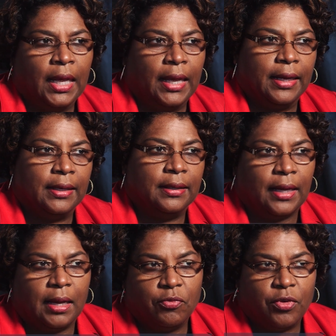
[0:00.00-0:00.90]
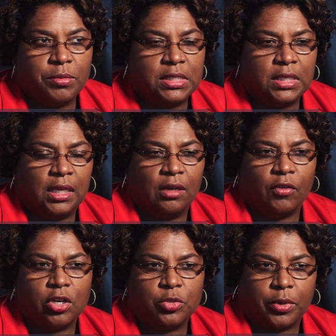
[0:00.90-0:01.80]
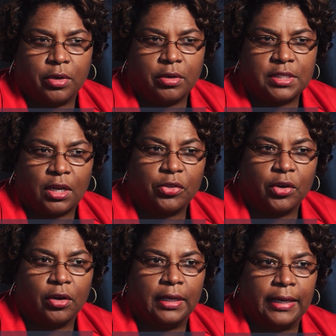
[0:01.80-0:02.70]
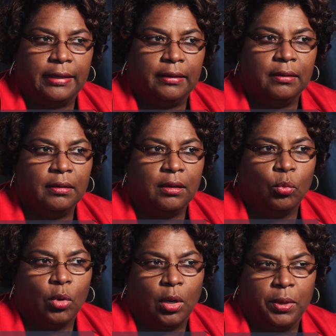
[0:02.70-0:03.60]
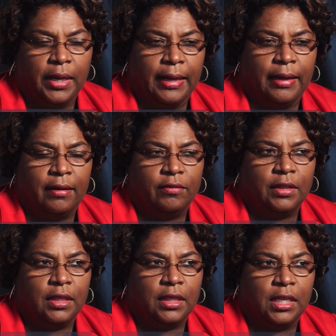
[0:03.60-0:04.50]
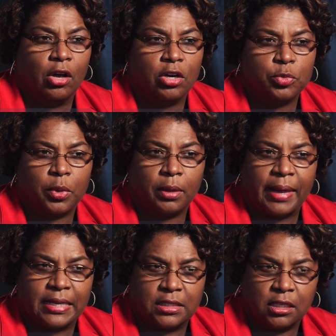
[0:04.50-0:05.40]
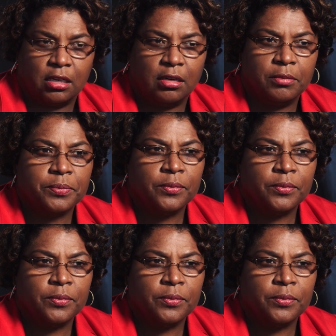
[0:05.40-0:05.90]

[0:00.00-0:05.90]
and I am from the city of Orangeburg, South Carolina, where we have the Orangeburg Massacre.